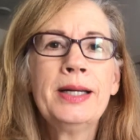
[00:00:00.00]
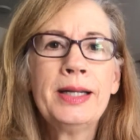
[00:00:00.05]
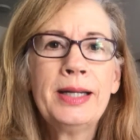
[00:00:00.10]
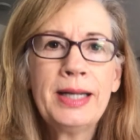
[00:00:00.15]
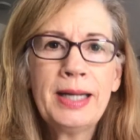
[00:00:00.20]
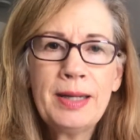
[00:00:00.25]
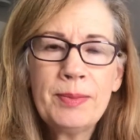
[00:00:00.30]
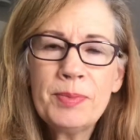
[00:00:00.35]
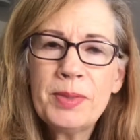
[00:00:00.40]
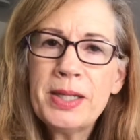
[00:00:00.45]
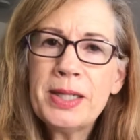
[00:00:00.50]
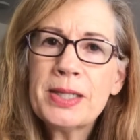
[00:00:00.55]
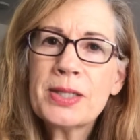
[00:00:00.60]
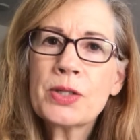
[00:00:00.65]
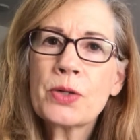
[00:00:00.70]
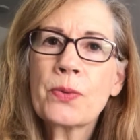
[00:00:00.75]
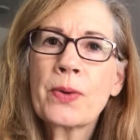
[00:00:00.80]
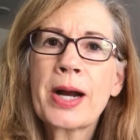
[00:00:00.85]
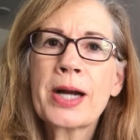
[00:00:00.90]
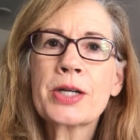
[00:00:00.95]
Keep these
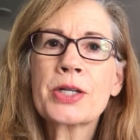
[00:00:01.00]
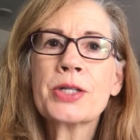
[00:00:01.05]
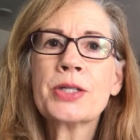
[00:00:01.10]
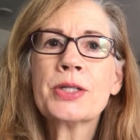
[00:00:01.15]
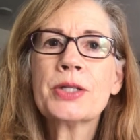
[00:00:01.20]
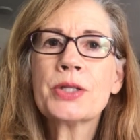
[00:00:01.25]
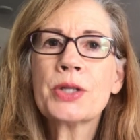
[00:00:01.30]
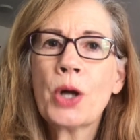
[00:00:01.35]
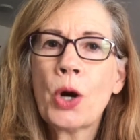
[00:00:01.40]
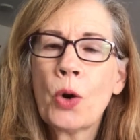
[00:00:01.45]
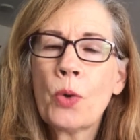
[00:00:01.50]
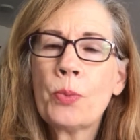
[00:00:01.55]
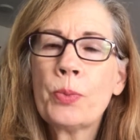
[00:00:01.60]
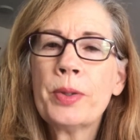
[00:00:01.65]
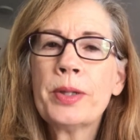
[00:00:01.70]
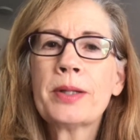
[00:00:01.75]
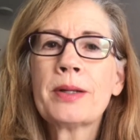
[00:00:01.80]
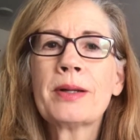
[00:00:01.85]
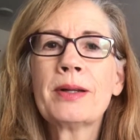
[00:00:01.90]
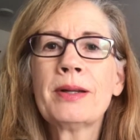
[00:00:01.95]
directions
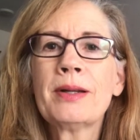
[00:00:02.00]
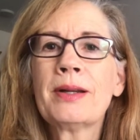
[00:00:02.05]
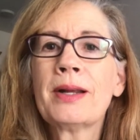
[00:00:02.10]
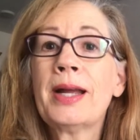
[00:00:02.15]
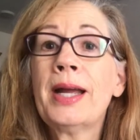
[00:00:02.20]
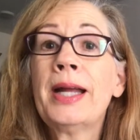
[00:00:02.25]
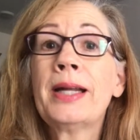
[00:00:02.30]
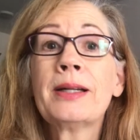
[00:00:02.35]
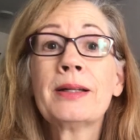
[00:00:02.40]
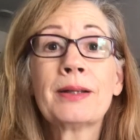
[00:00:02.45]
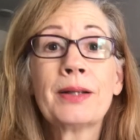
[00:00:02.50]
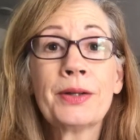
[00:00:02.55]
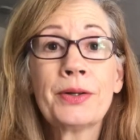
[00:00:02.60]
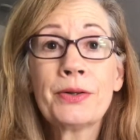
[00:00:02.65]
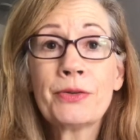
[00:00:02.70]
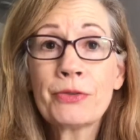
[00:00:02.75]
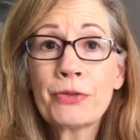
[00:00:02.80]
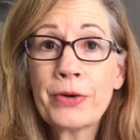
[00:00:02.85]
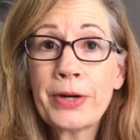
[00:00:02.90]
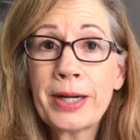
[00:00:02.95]
open and
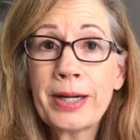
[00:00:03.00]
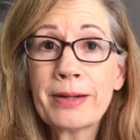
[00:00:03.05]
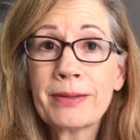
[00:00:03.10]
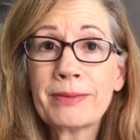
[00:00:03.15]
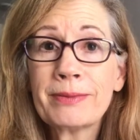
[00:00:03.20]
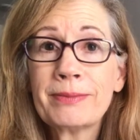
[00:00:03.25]
clutter-free,